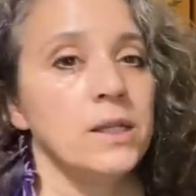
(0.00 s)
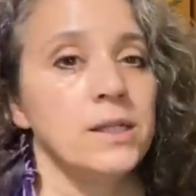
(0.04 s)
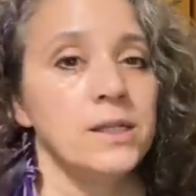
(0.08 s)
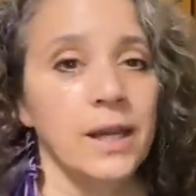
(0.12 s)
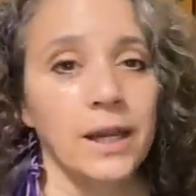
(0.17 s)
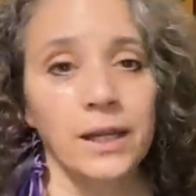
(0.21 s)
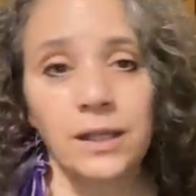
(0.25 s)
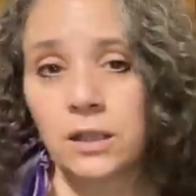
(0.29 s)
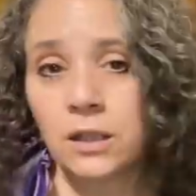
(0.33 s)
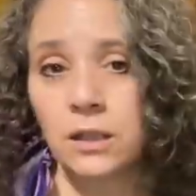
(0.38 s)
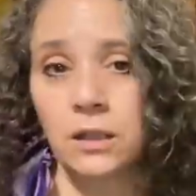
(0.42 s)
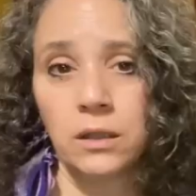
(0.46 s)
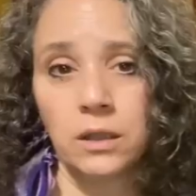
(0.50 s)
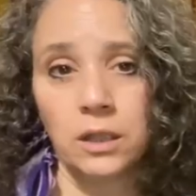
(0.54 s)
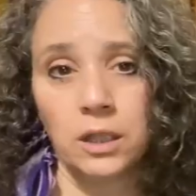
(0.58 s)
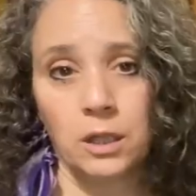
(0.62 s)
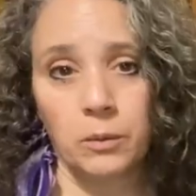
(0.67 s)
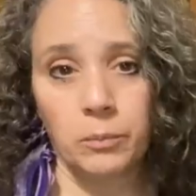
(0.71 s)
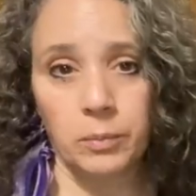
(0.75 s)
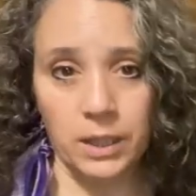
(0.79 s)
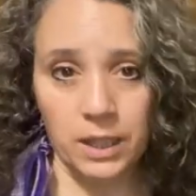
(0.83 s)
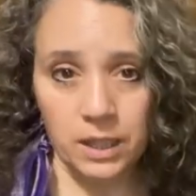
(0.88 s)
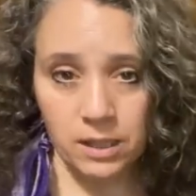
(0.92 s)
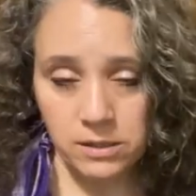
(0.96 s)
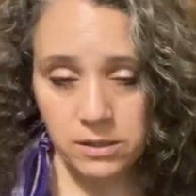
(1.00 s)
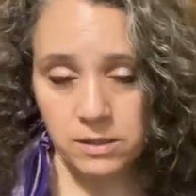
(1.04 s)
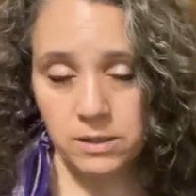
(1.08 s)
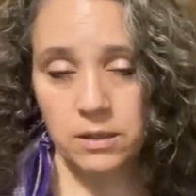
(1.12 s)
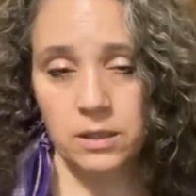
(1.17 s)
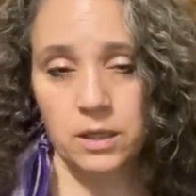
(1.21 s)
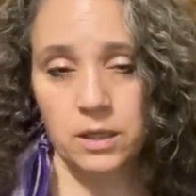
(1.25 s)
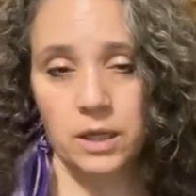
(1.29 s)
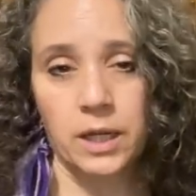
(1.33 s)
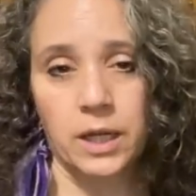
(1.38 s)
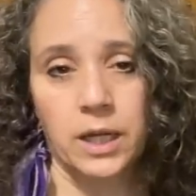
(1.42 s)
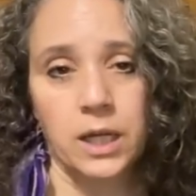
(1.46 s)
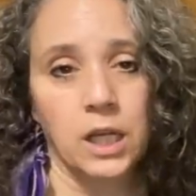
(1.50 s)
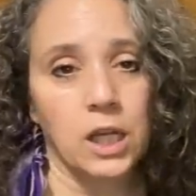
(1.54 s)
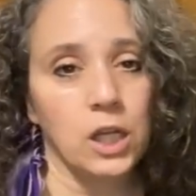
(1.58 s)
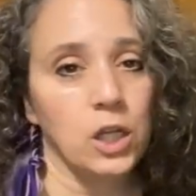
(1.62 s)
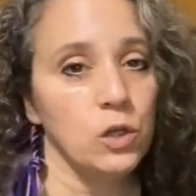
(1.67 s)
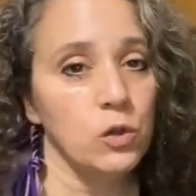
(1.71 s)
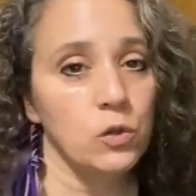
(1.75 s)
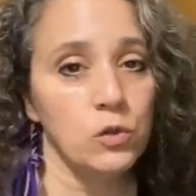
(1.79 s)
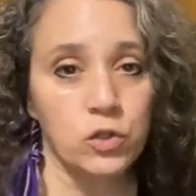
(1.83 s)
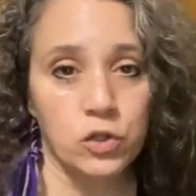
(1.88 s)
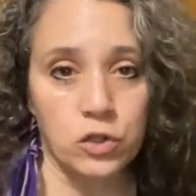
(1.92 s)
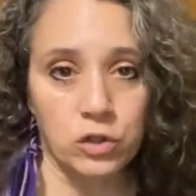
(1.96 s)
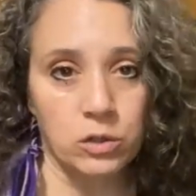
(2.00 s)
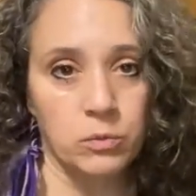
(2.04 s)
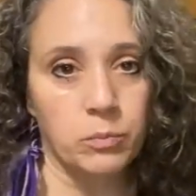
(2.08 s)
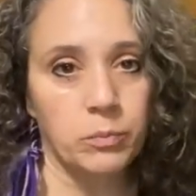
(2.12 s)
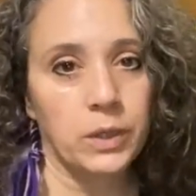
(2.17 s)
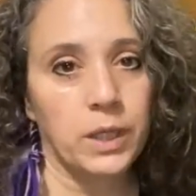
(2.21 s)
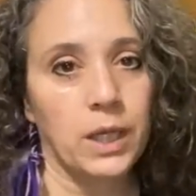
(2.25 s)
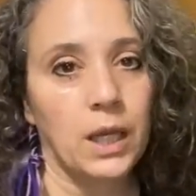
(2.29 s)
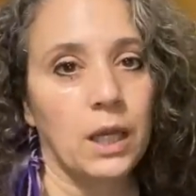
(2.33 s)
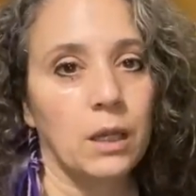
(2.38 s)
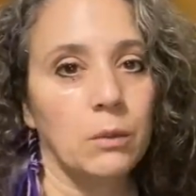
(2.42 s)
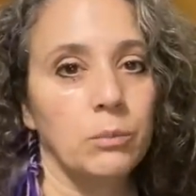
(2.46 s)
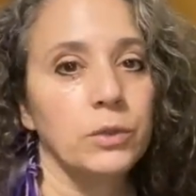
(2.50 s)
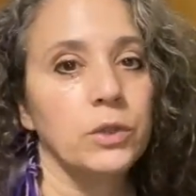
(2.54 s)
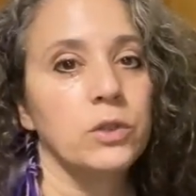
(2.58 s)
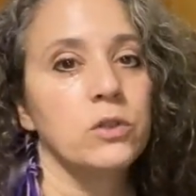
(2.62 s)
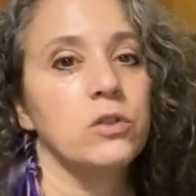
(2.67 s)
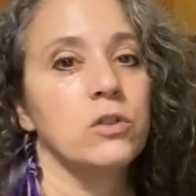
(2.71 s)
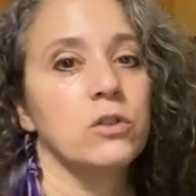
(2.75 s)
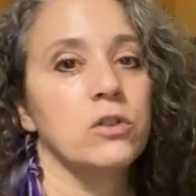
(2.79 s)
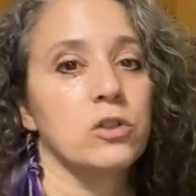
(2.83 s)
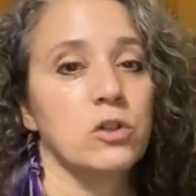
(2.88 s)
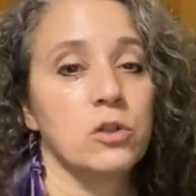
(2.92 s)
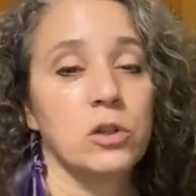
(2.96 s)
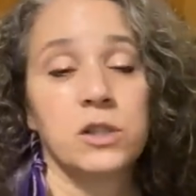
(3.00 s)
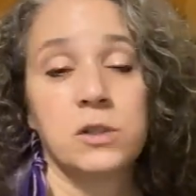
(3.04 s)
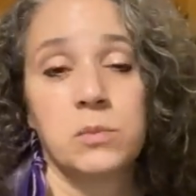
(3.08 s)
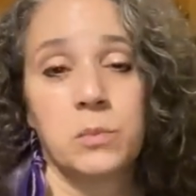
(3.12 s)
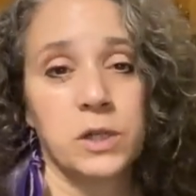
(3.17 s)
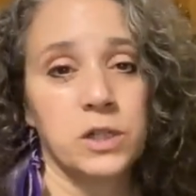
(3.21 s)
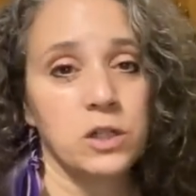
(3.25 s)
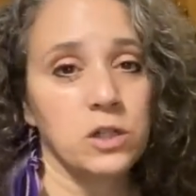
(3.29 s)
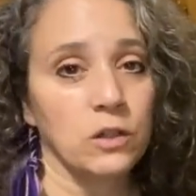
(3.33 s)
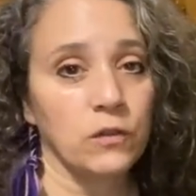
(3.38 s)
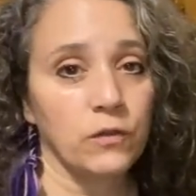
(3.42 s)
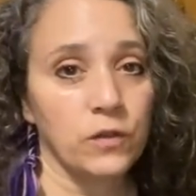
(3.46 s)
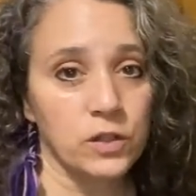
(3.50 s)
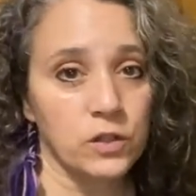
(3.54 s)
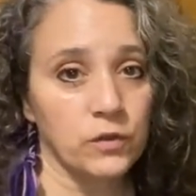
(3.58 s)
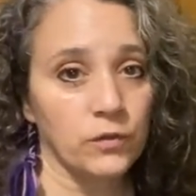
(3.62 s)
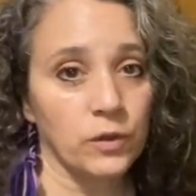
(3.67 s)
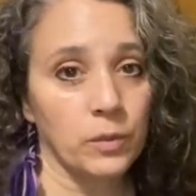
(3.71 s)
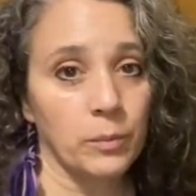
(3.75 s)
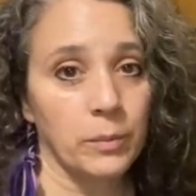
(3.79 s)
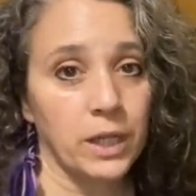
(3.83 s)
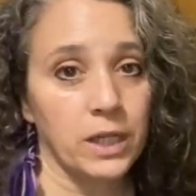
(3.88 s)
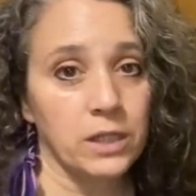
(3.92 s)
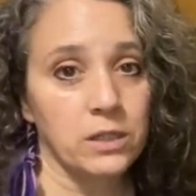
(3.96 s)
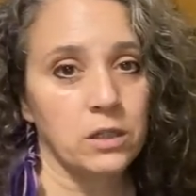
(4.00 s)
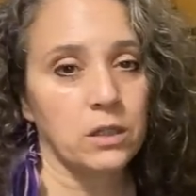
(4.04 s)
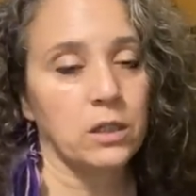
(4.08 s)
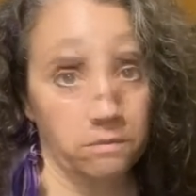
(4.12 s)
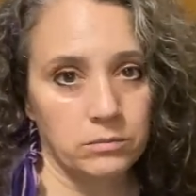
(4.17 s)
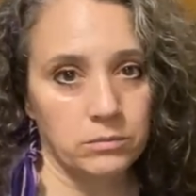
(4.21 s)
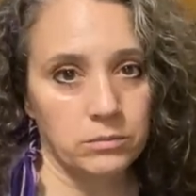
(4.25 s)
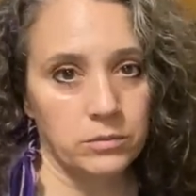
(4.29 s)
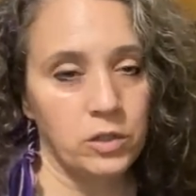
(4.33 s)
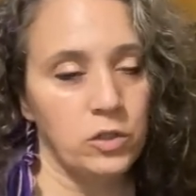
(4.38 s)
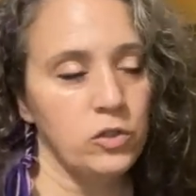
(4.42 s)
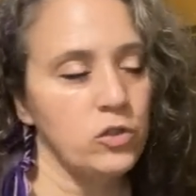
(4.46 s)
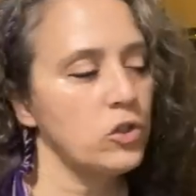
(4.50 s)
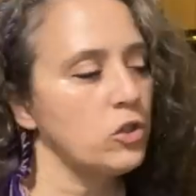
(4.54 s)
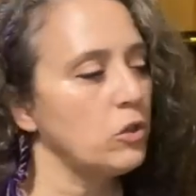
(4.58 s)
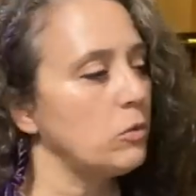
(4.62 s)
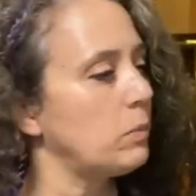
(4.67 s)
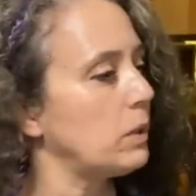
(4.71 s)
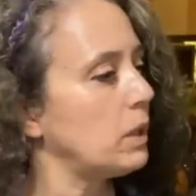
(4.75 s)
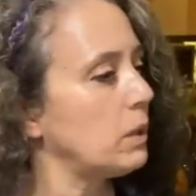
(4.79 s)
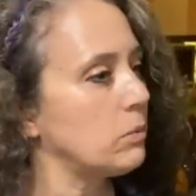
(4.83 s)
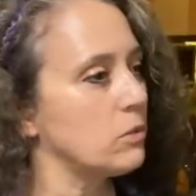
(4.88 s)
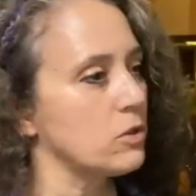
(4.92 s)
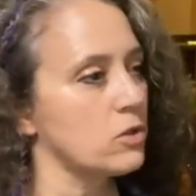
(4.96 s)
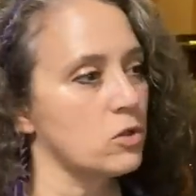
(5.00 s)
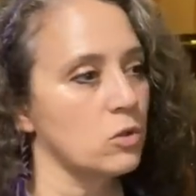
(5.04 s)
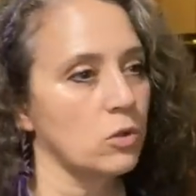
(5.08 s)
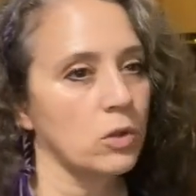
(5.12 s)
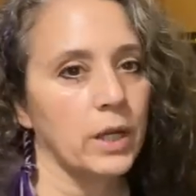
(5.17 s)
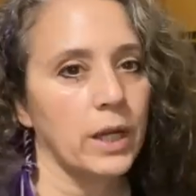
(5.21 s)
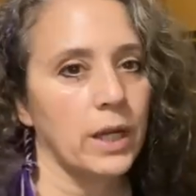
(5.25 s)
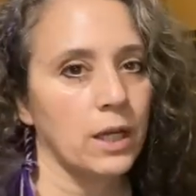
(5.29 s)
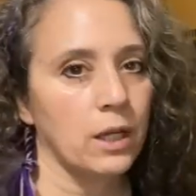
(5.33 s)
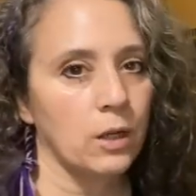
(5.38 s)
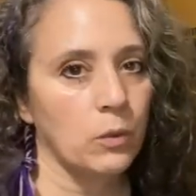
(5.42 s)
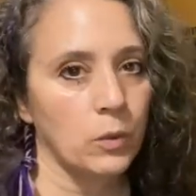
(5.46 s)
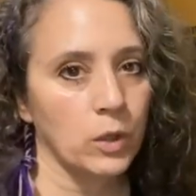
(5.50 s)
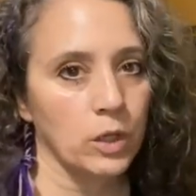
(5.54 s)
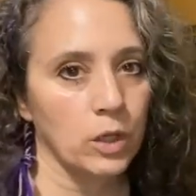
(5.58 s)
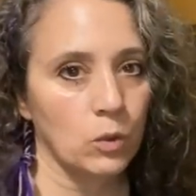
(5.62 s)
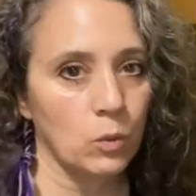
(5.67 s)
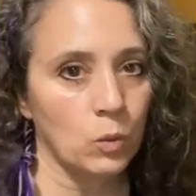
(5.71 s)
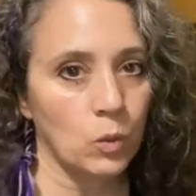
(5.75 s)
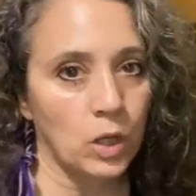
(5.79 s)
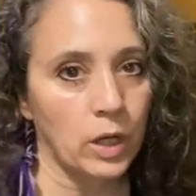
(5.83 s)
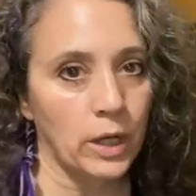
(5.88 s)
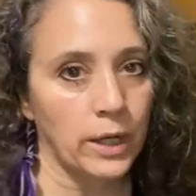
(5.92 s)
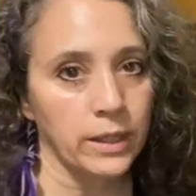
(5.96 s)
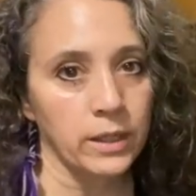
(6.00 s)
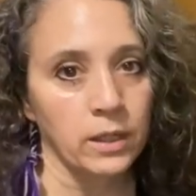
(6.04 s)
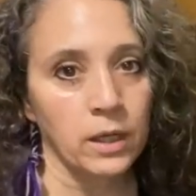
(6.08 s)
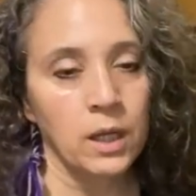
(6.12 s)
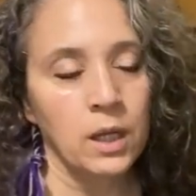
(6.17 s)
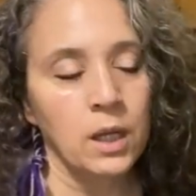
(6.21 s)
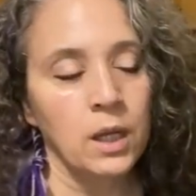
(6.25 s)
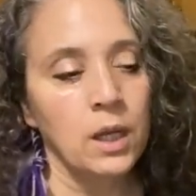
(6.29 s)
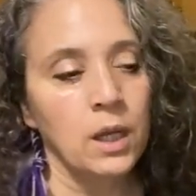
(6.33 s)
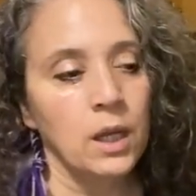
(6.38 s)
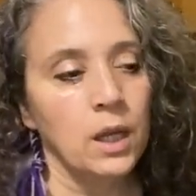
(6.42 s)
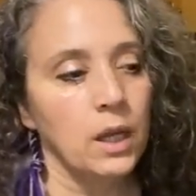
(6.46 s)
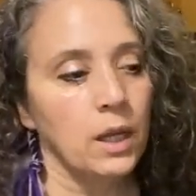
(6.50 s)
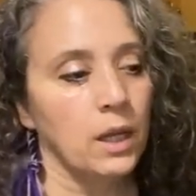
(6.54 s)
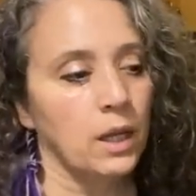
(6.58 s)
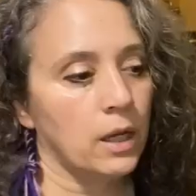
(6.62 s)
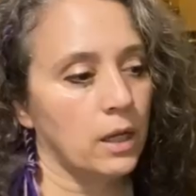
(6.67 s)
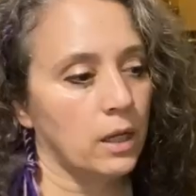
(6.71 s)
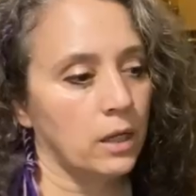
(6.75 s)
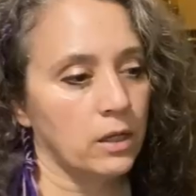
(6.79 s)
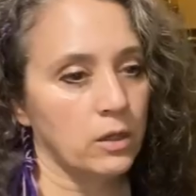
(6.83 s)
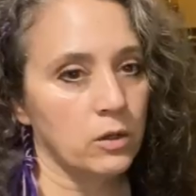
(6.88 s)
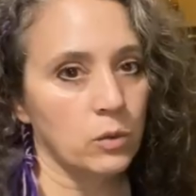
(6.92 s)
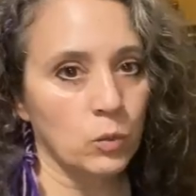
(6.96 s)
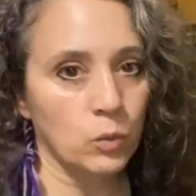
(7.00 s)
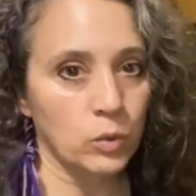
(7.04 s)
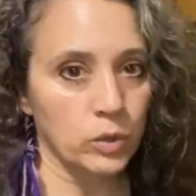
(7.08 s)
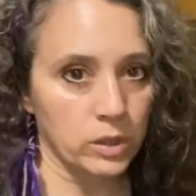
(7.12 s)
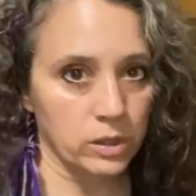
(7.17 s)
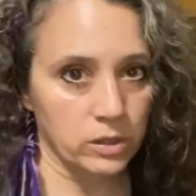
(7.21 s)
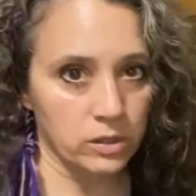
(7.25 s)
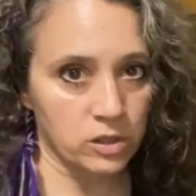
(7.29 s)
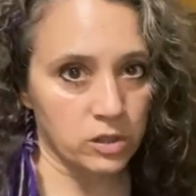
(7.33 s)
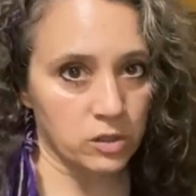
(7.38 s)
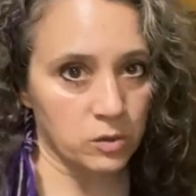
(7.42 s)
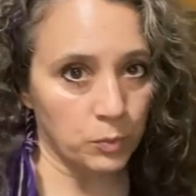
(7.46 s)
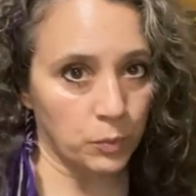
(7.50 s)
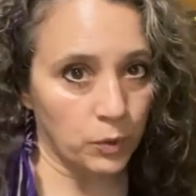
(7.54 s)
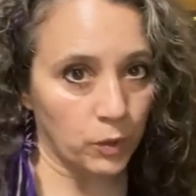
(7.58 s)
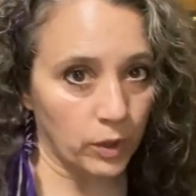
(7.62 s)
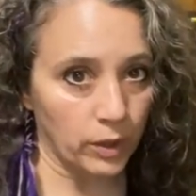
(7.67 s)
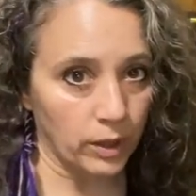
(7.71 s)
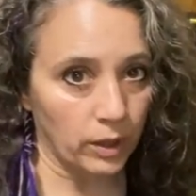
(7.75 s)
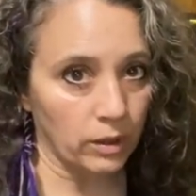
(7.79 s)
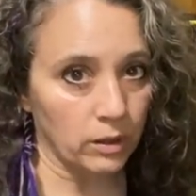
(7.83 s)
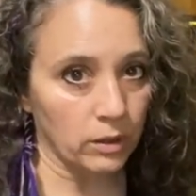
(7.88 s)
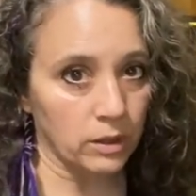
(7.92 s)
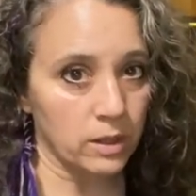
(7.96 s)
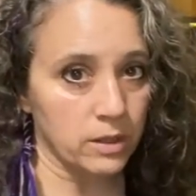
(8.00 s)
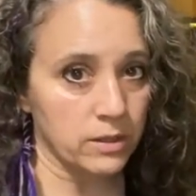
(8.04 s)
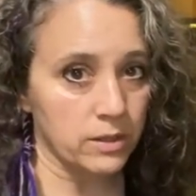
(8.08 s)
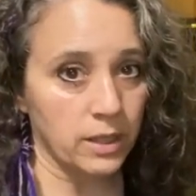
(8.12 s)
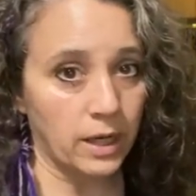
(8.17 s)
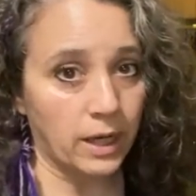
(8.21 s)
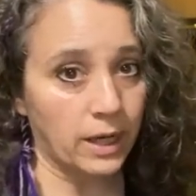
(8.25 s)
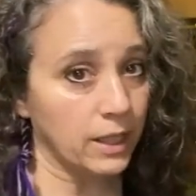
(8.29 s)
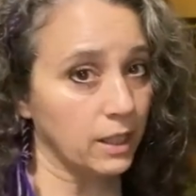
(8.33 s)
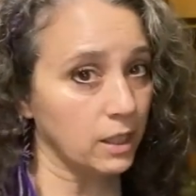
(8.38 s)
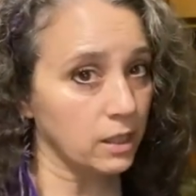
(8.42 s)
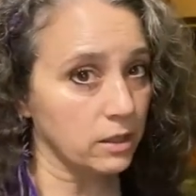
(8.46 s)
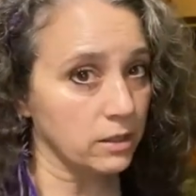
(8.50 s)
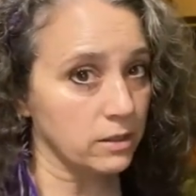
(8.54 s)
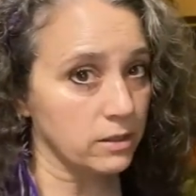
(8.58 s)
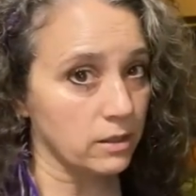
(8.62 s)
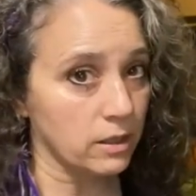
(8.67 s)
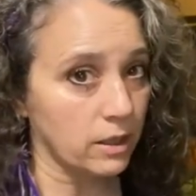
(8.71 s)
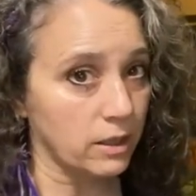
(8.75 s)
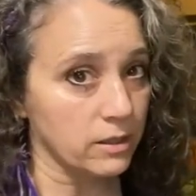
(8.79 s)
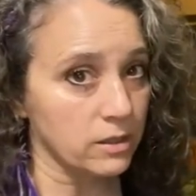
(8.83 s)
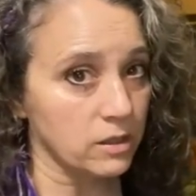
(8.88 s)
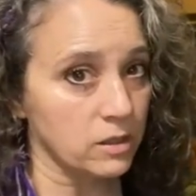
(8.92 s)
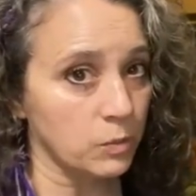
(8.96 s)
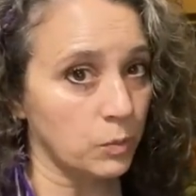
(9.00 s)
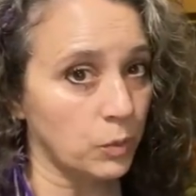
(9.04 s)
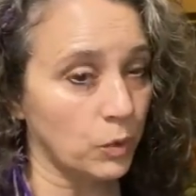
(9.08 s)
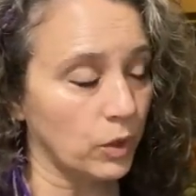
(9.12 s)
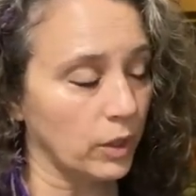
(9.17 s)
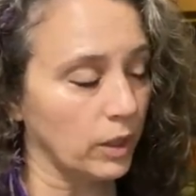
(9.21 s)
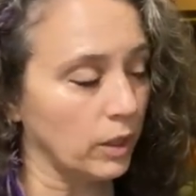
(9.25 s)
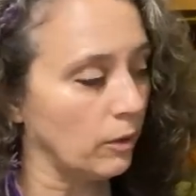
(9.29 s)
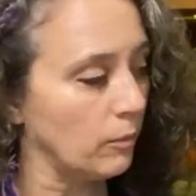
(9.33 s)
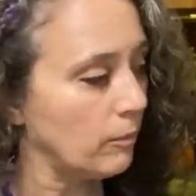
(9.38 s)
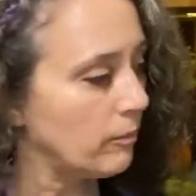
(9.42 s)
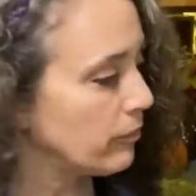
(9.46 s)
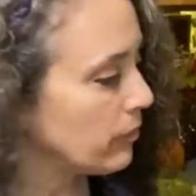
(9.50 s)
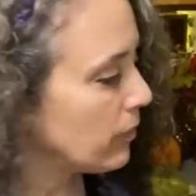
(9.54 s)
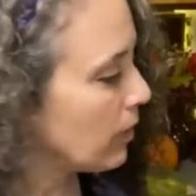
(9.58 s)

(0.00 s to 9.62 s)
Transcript: technically, because of the honey, you should be able to, especially if it's fermented, you should be able to store it anywhere you want and it wouldn't spoil because honey does not spoil.